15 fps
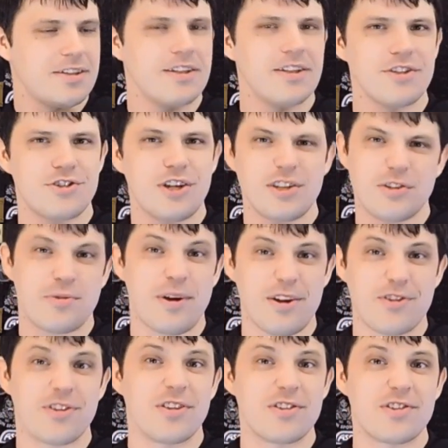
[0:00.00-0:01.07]
Let's test the
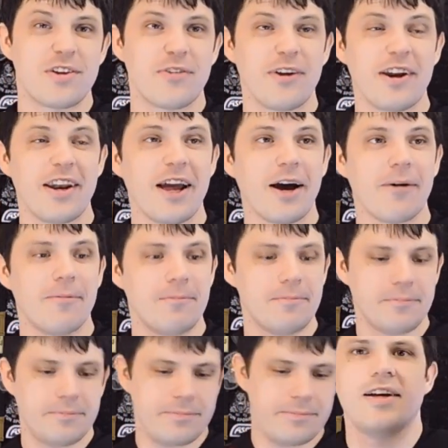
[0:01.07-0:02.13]
range of this thing right now.
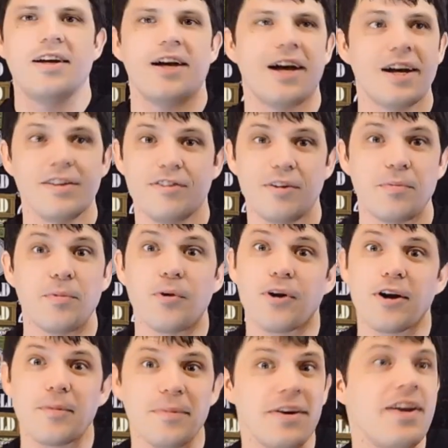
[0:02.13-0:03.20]
I did warn
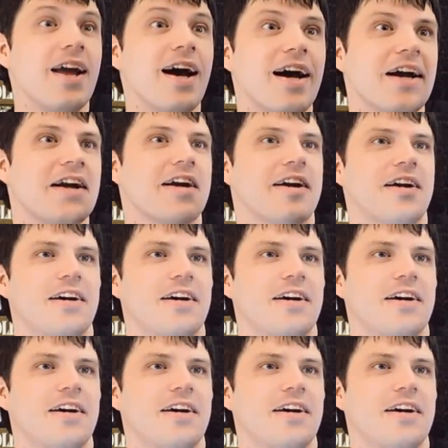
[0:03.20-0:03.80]
him to duck.